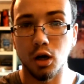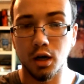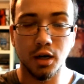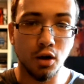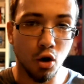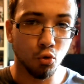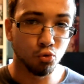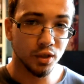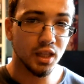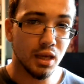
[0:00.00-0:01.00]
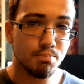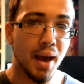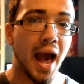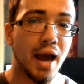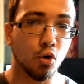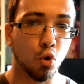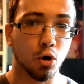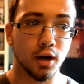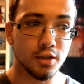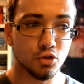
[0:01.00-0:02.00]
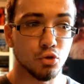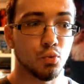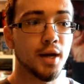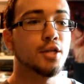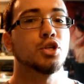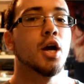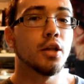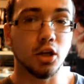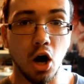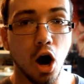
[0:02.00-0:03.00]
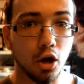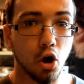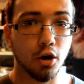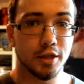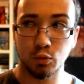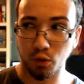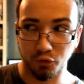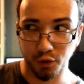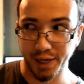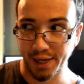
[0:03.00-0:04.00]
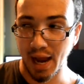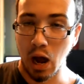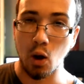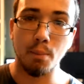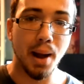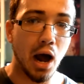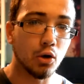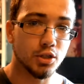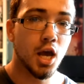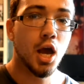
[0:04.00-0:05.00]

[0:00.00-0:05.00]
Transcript: a really bad aura, into which the con artists were freaking out about